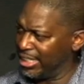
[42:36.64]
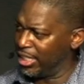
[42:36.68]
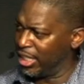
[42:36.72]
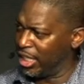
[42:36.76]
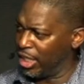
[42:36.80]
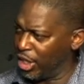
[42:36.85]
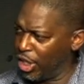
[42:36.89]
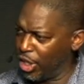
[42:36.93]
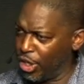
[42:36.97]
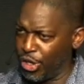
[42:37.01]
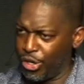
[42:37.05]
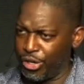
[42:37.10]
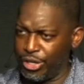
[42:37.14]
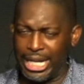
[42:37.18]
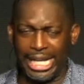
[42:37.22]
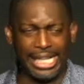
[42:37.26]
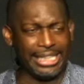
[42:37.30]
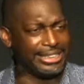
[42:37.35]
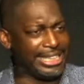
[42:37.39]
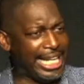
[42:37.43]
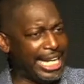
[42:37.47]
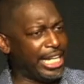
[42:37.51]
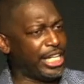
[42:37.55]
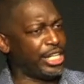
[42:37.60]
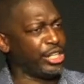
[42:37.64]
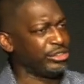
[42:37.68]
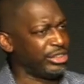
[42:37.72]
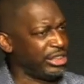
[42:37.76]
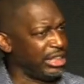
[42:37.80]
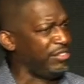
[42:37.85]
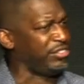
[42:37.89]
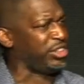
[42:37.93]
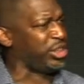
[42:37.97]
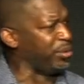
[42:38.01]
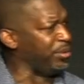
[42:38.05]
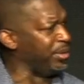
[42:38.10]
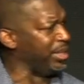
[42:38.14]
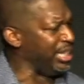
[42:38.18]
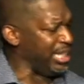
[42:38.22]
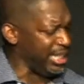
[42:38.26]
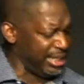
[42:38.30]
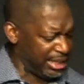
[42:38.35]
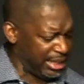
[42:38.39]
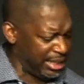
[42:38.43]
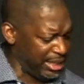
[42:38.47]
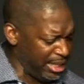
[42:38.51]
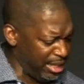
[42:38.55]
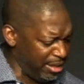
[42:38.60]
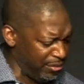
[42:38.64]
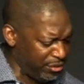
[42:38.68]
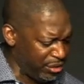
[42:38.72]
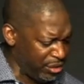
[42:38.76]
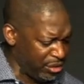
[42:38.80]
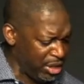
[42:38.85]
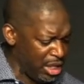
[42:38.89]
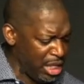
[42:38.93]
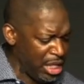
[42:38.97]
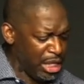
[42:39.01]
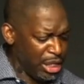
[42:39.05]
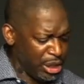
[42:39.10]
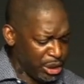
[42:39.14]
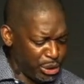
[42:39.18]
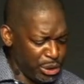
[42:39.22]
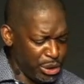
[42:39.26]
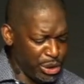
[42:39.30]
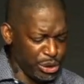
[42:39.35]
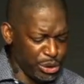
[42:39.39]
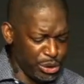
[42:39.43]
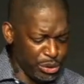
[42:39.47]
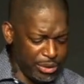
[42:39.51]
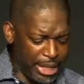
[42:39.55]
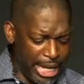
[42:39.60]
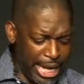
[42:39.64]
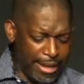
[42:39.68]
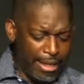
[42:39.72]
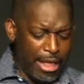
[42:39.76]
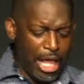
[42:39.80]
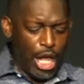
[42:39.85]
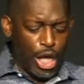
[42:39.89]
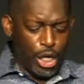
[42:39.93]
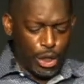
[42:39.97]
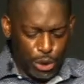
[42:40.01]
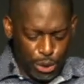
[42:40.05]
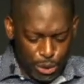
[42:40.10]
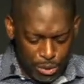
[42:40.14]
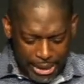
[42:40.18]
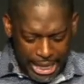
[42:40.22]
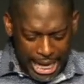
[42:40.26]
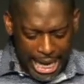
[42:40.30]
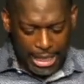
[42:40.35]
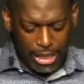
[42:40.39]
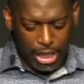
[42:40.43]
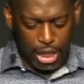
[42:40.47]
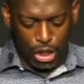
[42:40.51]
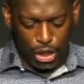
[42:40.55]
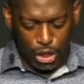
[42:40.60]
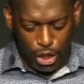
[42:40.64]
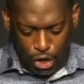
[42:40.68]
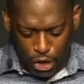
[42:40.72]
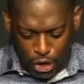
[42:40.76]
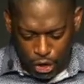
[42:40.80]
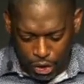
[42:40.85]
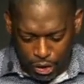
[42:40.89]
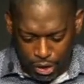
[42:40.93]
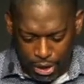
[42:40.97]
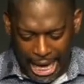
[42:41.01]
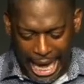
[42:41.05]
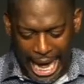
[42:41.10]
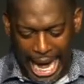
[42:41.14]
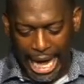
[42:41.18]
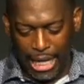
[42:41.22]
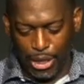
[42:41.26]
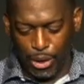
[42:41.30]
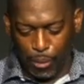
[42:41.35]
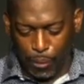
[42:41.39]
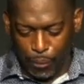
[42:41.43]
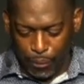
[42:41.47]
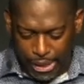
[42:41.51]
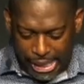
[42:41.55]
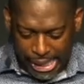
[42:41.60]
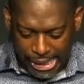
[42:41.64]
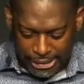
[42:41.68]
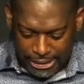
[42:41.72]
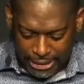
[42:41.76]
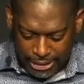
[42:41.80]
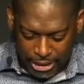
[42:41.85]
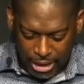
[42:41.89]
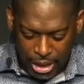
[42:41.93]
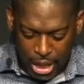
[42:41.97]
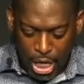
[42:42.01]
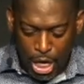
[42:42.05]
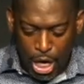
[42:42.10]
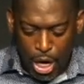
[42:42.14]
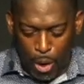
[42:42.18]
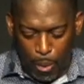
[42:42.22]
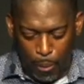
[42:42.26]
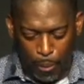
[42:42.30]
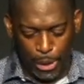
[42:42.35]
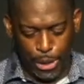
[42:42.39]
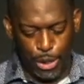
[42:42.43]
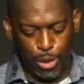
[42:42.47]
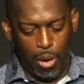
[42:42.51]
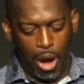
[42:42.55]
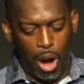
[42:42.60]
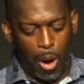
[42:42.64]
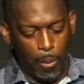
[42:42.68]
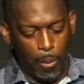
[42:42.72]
to learn and take yourself to another level? Do you do that? You got to learn how to risk. When you are